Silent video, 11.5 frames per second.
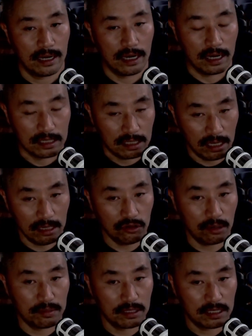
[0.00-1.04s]
Isaiah
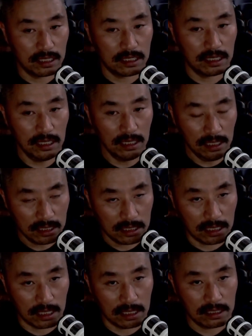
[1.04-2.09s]
chapter 60
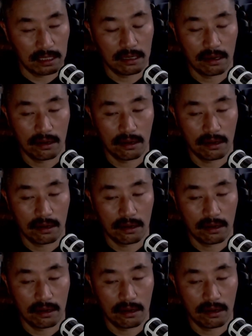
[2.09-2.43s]
says,